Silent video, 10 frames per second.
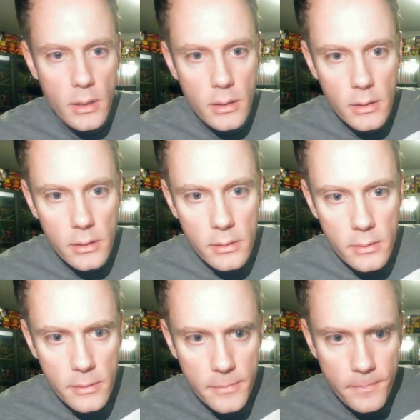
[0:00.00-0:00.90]

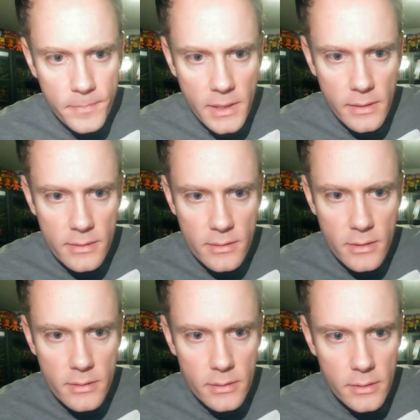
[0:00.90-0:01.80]
here. This is
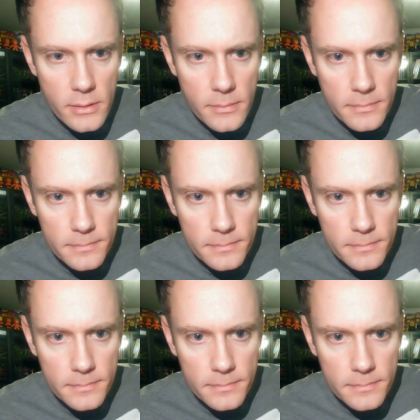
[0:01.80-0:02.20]
just a